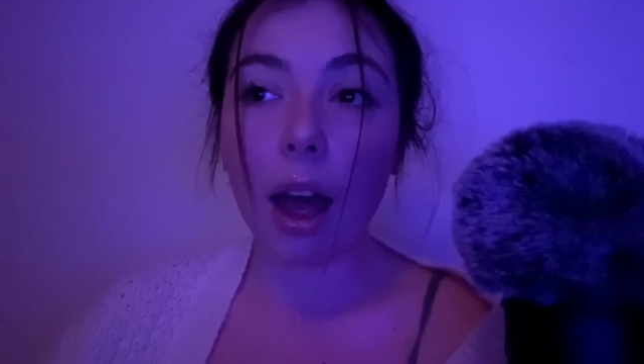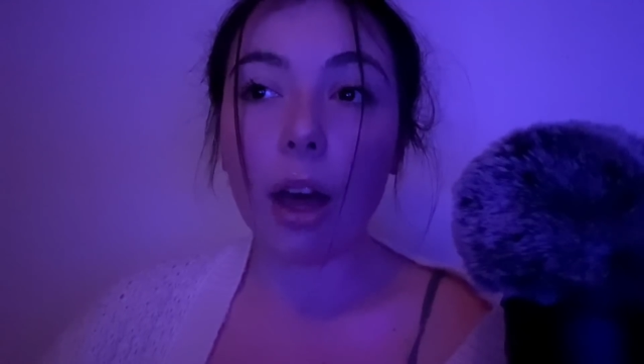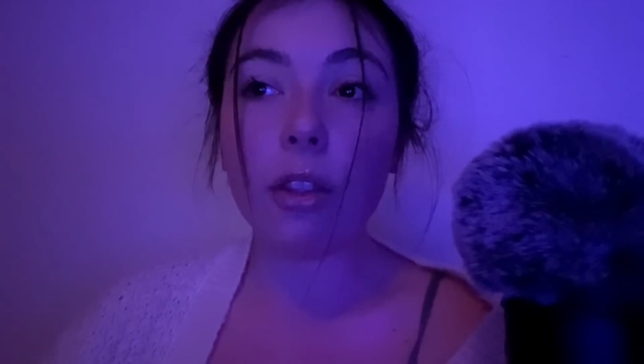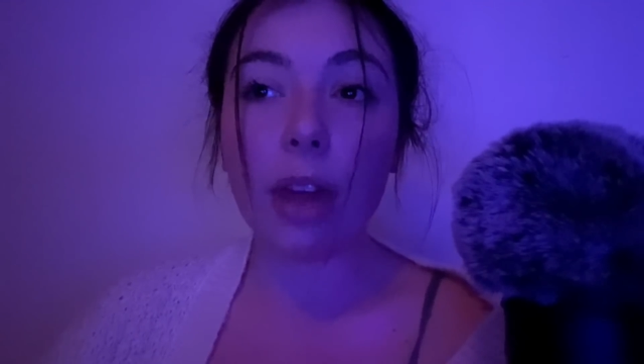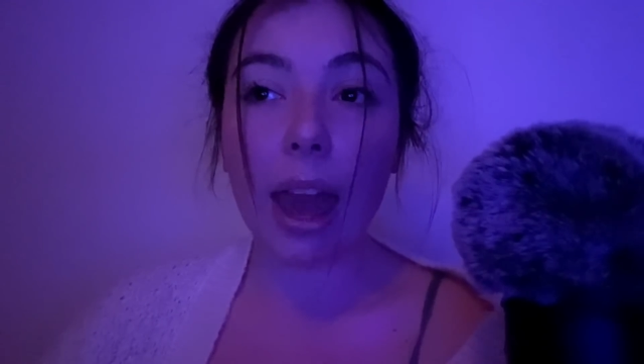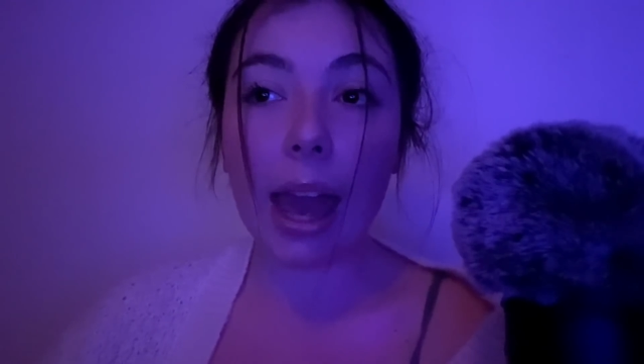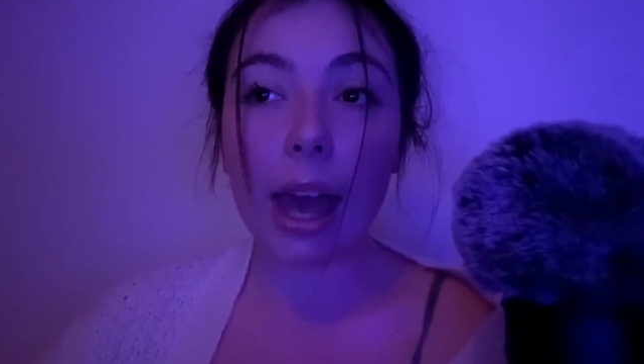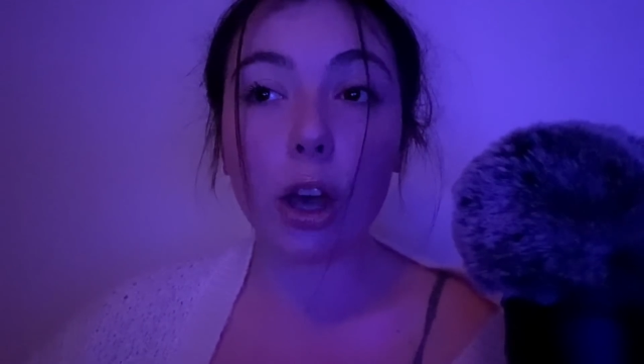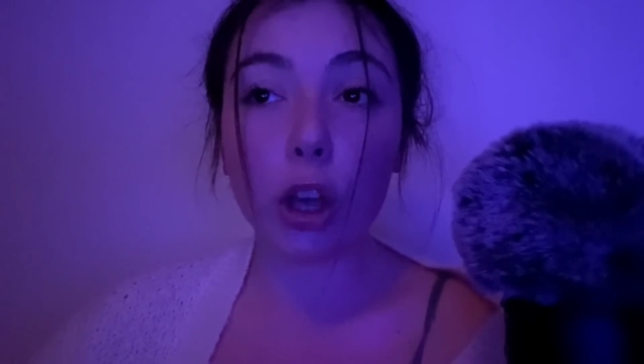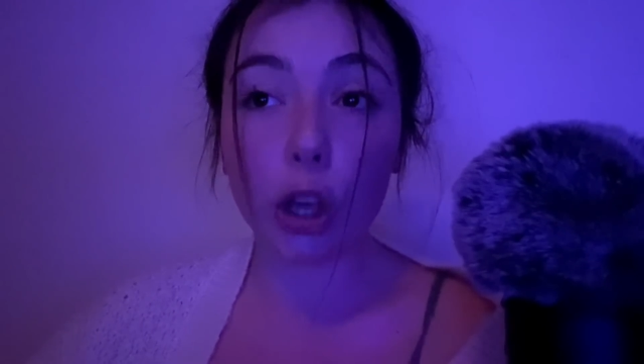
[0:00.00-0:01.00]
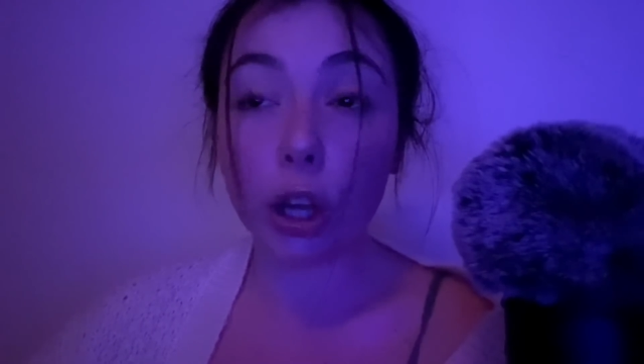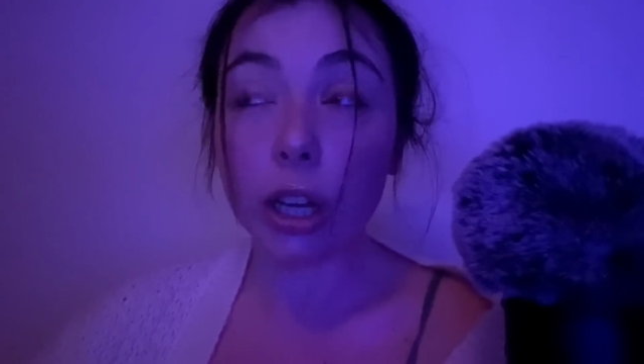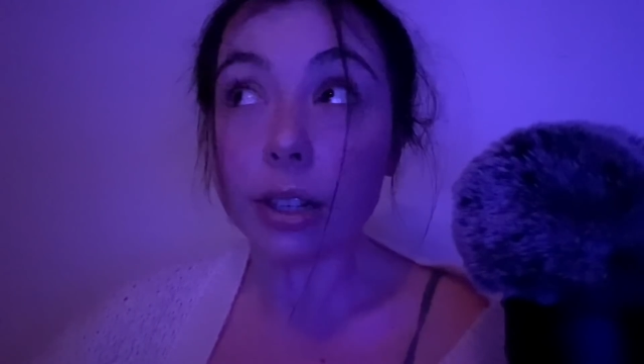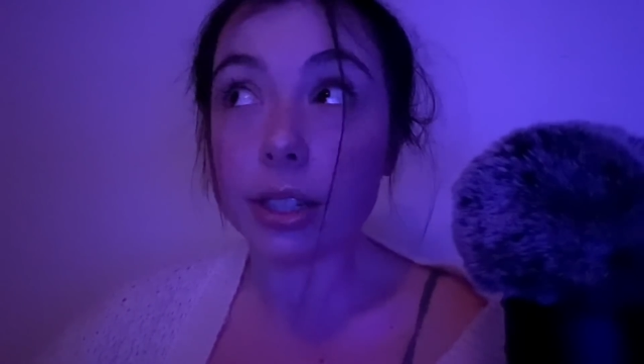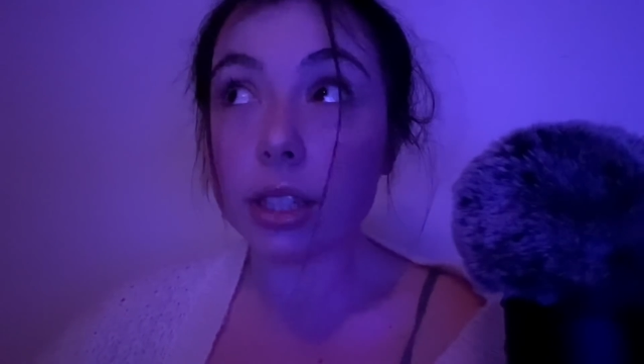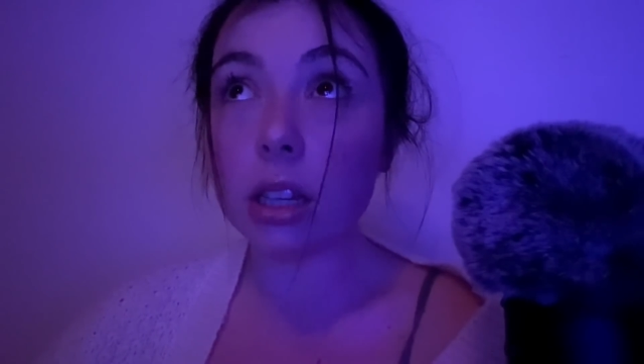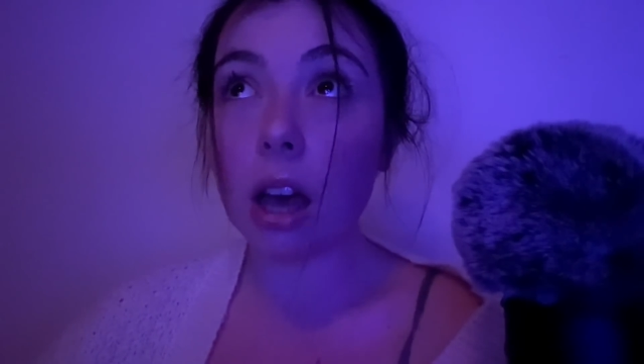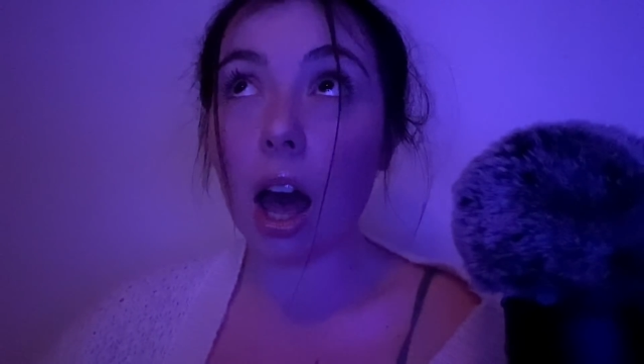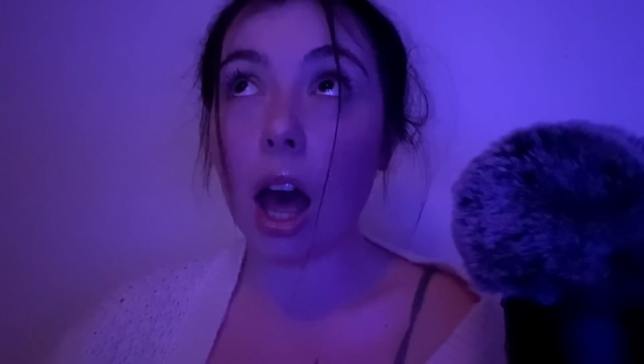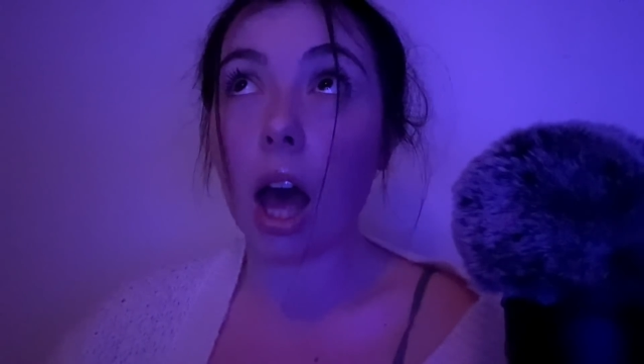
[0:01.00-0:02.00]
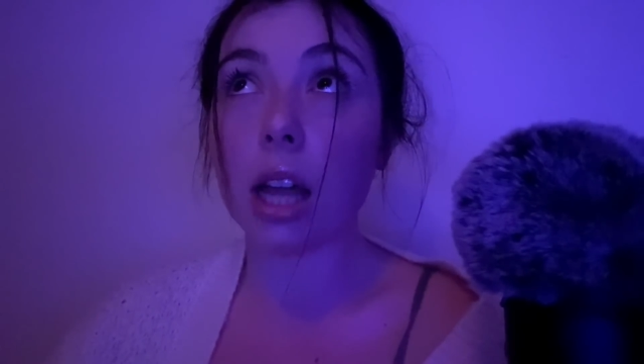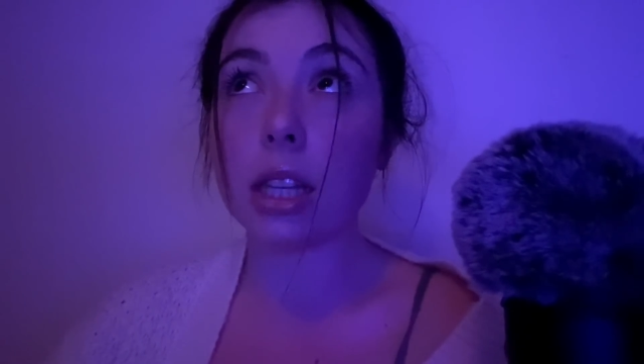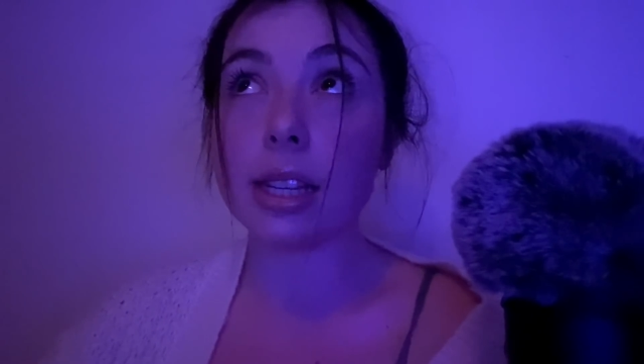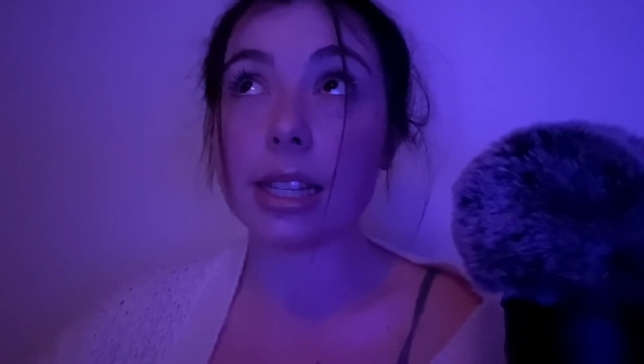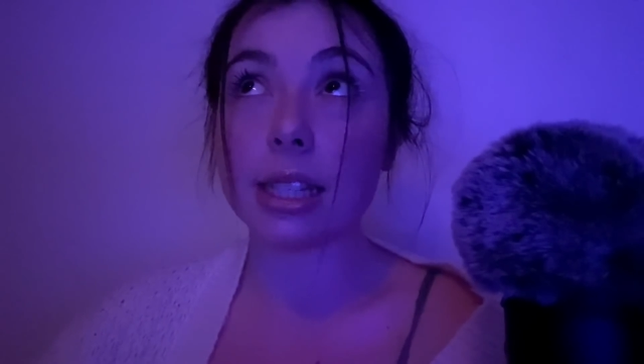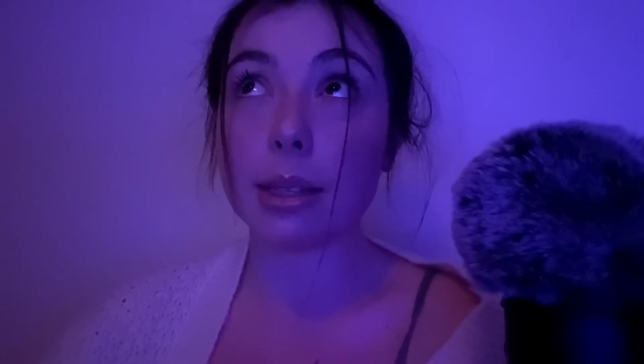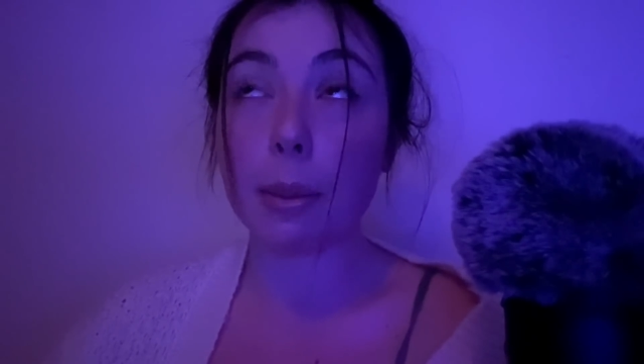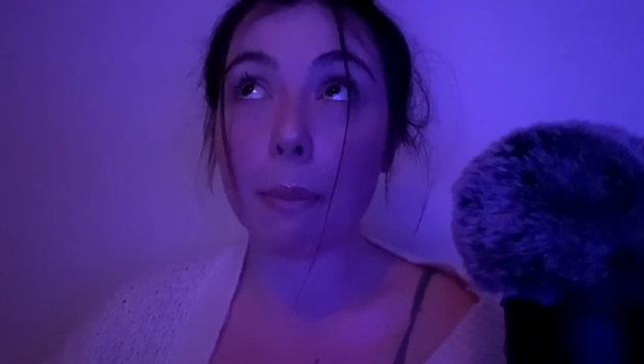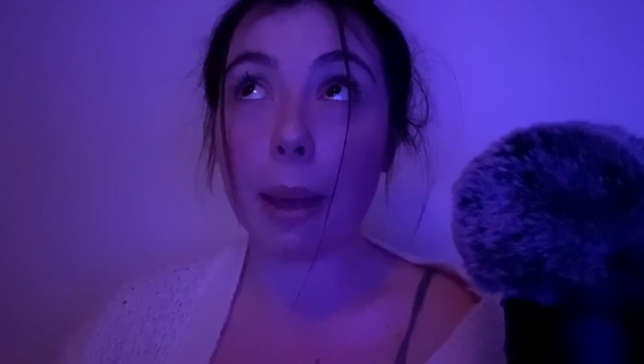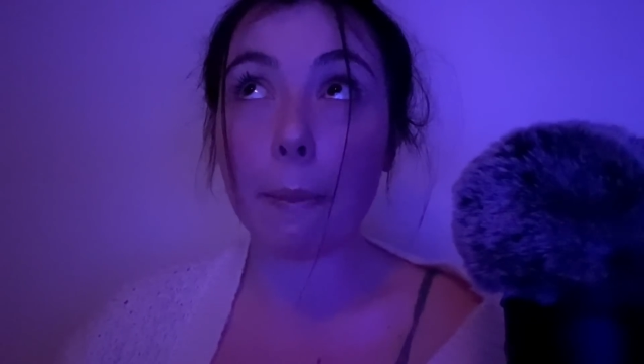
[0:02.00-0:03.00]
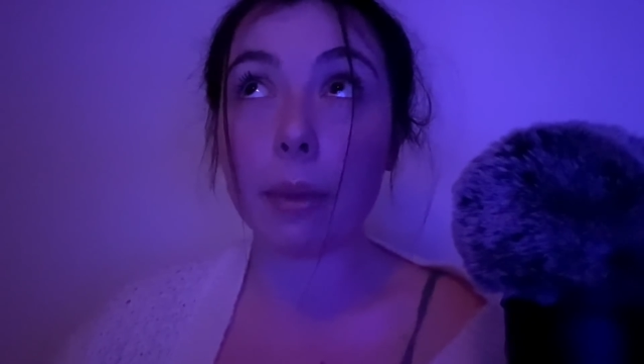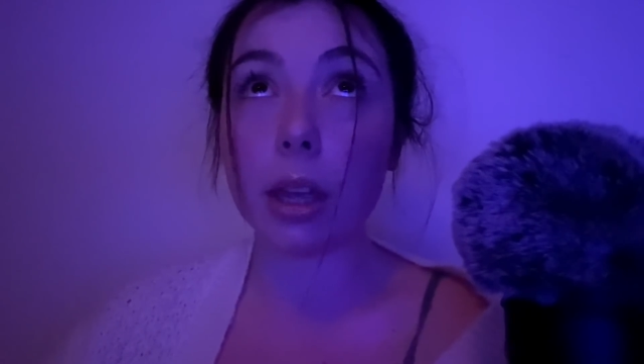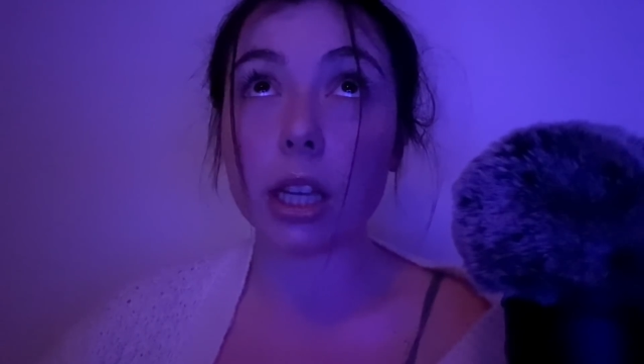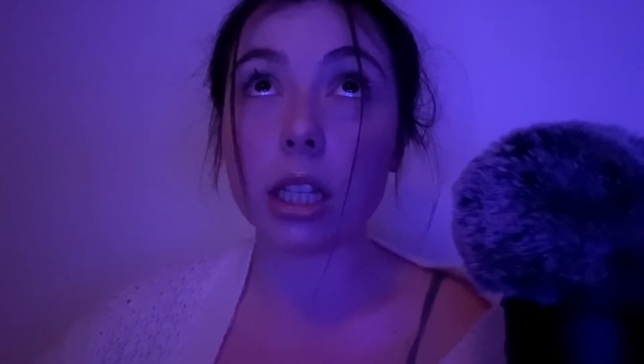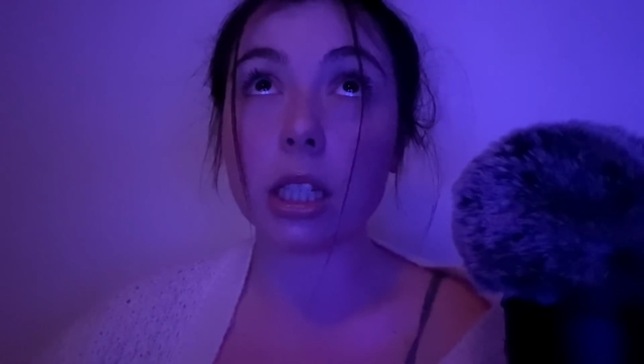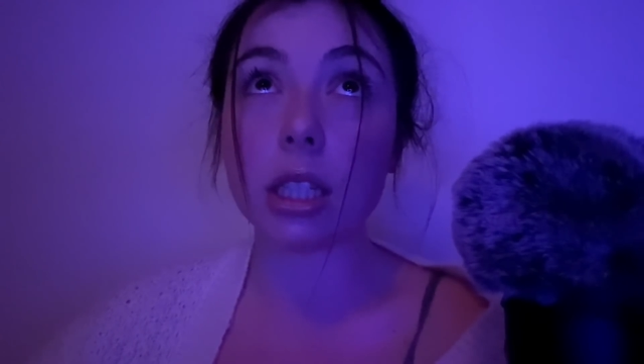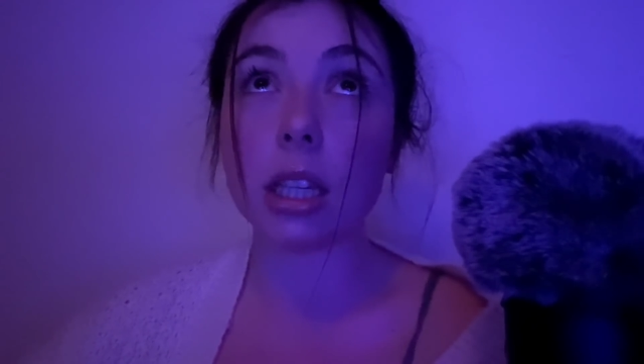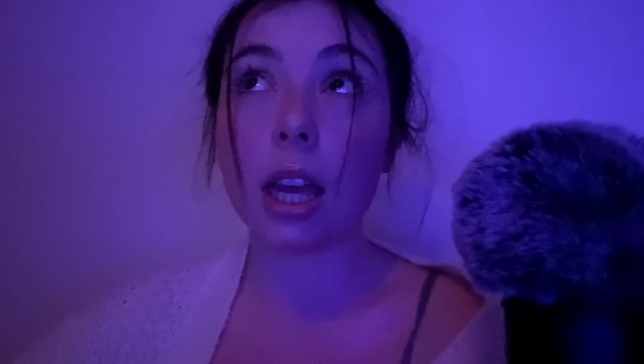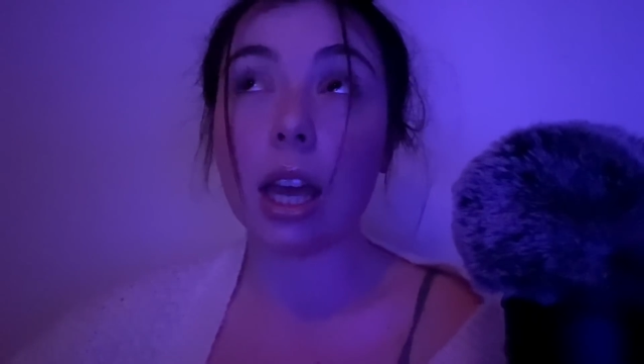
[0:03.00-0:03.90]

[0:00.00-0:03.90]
They cooked her dismembered